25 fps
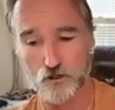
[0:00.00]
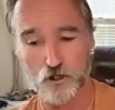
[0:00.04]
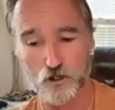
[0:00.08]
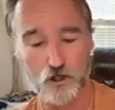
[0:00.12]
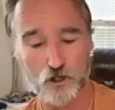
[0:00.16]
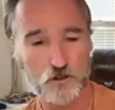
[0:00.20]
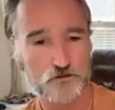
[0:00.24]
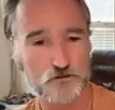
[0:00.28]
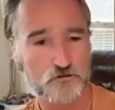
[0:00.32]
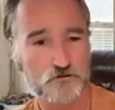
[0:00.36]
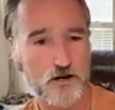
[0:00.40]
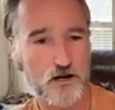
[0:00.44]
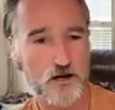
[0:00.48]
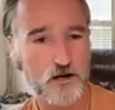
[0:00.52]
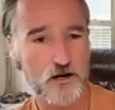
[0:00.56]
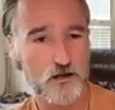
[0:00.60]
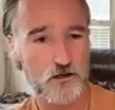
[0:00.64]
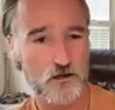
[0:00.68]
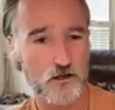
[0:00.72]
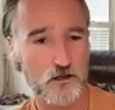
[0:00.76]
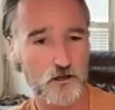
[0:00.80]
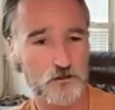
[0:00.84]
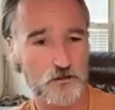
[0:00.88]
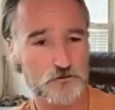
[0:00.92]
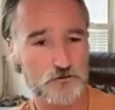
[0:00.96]

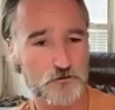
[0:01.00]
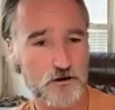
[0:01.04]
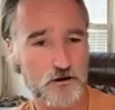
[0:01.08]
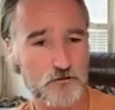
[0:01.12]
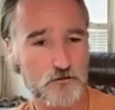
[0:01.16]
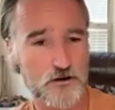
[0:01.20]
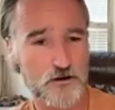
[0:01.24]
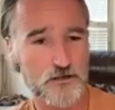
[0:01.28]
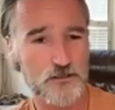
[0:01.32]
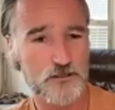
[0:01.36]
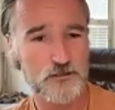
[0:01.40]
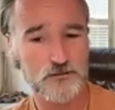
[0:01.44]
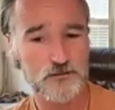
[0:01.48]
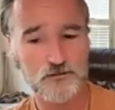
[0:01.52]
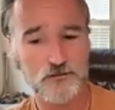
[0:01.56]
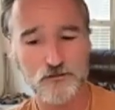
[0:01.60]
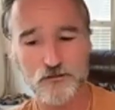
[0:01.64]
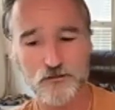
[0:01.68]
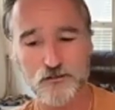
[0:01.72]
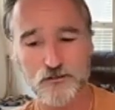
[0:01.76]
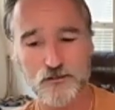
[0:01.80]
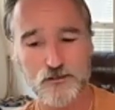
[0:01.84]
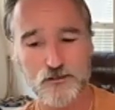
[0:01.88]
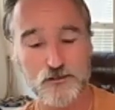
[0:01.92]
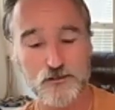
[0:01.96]
ultra
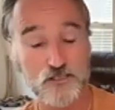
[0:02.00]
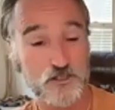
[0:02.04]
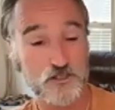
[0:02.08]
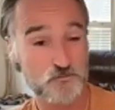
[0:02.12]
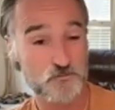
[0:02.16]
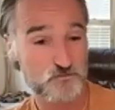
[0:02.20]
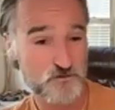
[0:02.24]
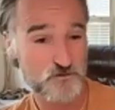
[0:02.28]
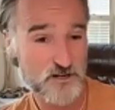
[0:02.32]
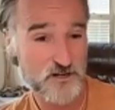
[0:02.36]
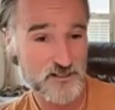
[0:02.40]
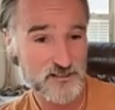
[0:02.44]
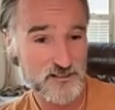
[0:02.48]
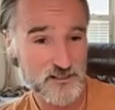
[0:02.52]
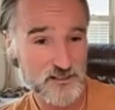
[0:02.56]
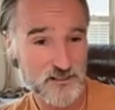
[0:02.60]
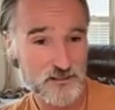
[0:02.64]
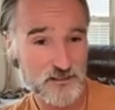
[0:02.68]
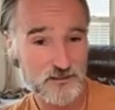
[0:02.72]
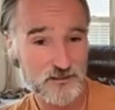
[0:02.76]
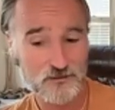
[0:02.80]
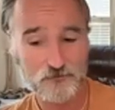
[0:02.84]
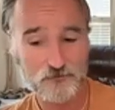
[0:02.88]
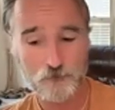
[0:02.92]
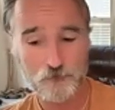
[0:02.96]
running,
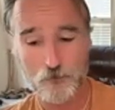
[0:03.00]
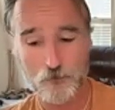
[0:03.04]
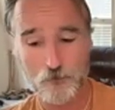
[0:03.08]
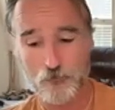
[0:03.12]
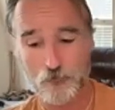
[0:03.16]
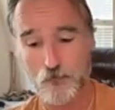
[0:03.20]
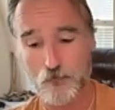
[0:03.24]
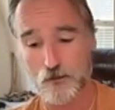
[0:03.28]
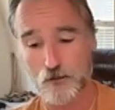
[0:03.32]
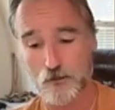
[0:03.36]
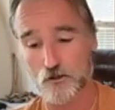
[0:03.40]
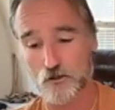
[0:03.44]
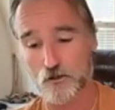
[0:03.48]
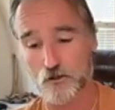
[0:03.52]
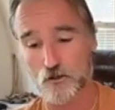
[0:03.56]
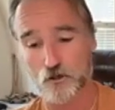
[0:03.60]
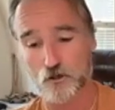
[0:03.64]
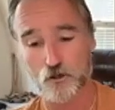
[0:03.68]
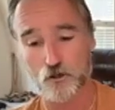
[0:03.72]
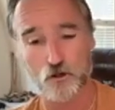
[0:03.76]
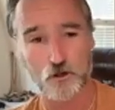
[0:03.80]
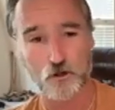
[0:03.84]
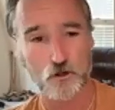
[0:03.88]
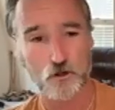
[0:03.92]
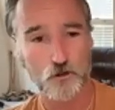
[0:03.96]
sprinting,
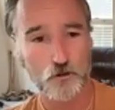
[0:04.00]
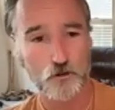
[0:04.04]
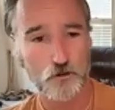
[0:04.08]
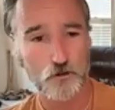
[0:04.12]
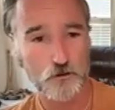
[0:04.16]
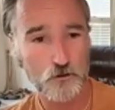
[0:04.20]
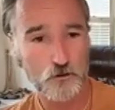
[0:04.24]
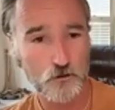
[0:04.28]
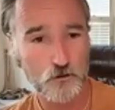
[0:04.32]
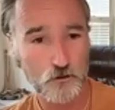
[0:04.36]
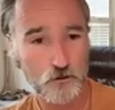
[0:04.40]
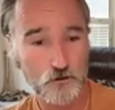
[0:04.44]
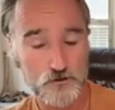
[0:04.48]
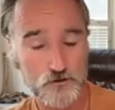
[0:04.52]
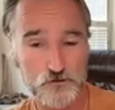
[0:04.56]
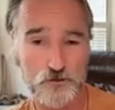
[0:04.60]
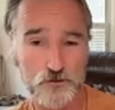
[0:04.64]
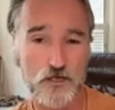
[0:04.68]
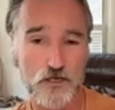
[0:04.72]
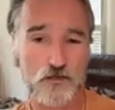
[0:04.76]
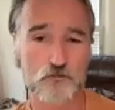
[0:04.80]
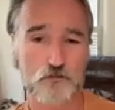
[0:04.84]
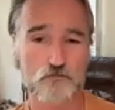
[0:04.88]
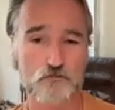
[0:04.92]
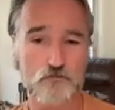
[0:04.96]
hurdle. So
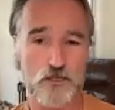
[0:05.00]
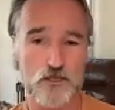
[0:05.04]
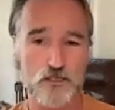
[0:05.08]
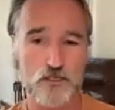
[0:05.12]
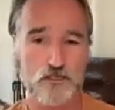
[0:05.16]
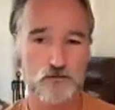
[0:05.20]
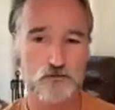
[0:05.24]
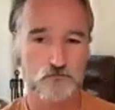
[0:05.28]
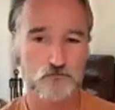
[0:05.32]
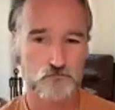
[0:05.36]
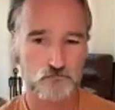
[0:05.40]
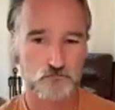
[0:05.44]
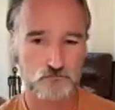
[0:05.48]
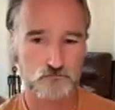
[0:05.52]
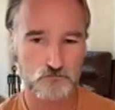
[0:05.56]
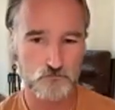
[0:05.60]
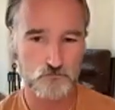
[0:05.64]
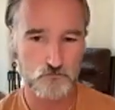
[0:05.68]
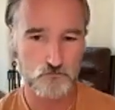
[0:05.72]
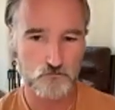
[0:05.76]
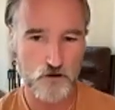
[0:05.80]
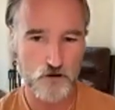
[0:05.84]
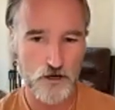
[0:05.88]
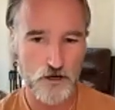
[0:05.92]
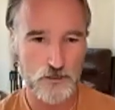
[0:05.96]
now you mix
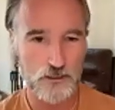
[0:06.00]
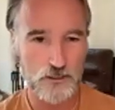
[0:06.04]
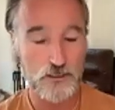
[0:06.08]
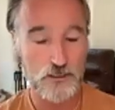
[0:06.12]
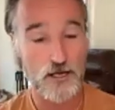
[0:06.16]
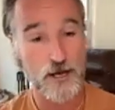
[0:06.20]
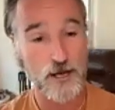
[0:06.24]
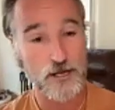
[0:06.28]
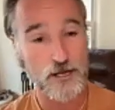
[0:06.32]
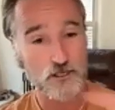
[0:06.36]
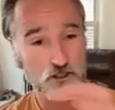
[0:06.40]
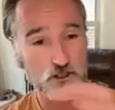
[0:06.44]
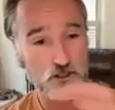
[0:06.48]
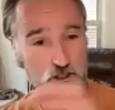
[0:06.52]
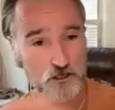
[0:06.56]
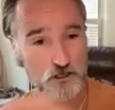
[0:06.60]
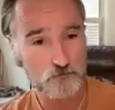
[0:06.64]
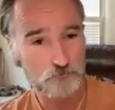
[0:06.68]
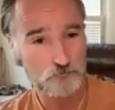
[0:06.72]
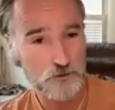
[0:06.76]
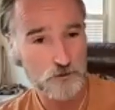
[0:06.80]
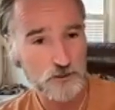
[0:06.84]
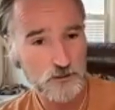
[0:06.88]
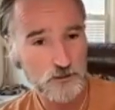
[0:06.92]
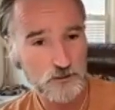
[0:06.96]
running and
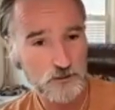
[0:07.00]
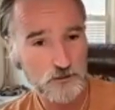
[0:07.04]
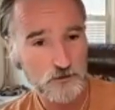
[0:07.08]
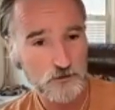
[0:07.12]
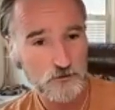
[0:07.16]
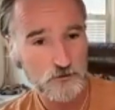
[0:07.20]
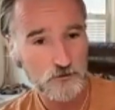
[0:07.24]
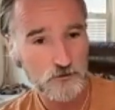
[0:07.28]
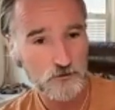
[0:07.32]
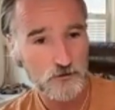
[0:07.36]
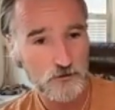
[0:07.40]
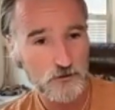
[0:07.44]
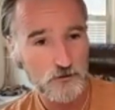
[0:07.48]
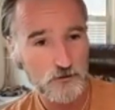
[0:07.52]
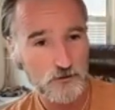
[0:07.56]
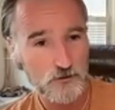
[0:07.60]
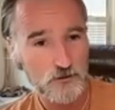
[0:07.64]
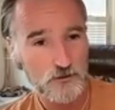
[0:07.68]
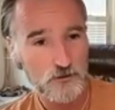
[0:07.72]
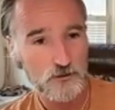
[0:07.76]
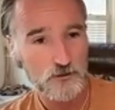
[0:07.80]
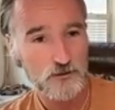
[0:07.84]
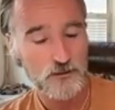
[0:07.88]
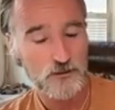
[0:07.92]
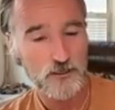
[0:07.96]
jumping,
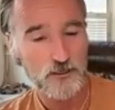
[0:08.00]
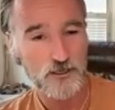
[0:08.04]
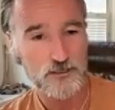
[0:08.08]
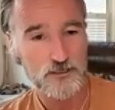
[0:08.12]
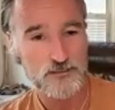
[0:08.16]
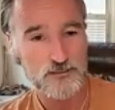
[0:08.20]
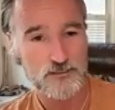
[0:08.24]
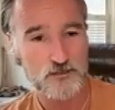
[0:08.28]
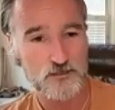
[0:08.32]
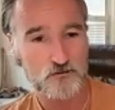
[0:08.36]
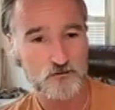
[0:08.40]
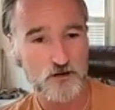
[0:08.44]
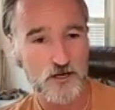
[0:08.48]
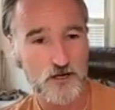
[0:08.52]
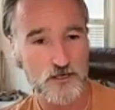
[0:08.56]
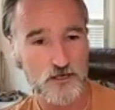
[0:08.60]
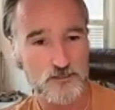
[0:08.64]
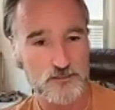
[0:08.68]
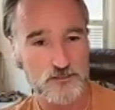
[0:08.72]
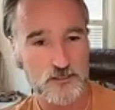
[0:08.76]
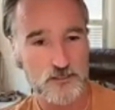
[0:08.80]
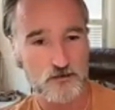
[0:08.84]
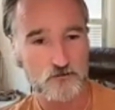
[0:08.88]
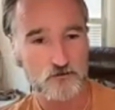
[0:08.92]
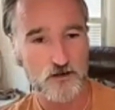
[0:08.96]
etc.,
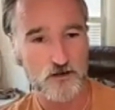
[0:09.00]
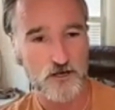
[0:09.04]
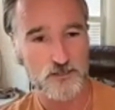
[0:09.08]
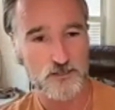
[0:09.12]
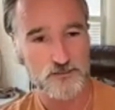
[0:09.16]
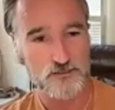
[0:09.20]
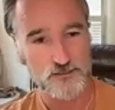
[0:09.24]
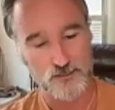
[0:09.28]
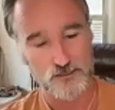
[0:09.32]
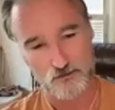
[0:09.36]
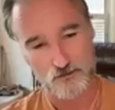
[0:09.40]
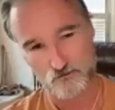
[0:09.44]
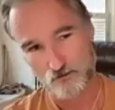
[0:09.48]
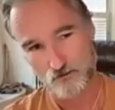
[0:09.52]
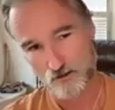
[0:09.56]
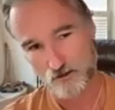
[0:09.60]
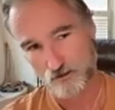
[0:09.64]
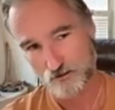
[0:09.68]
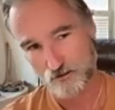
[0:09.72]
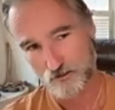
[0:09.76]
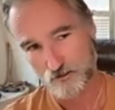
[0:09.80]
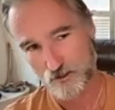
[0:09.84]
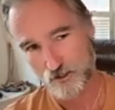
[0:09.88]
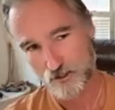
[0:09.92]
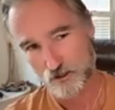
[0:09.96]
etc., etc.
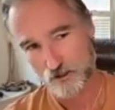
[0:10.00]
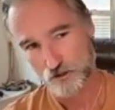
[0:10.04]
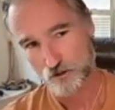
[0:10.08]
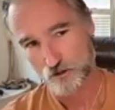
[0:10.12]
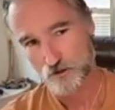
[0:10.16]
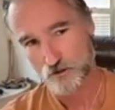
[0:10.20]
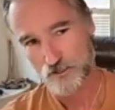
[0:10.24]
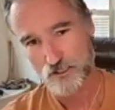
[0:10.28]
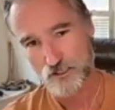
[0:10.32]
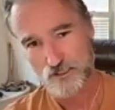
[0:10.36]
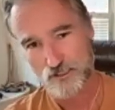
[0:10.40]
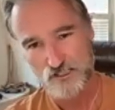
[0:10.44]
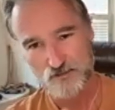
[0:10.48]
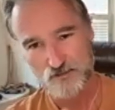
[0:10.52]
So you can